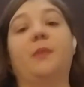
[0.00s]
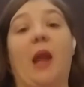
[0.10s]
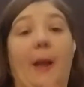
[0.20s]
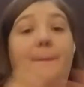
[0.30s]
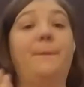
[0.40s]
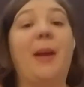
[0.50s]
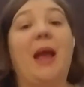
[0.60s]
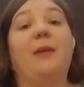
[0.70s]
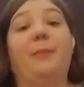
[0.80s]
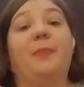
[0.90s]
I
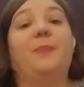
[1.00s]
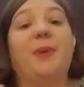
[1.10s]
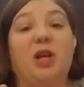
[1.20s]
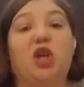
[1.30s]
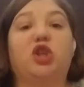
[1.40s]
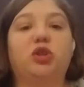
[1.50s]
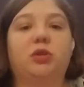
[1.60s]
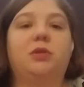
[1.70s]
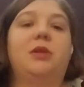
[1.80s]
paid bills.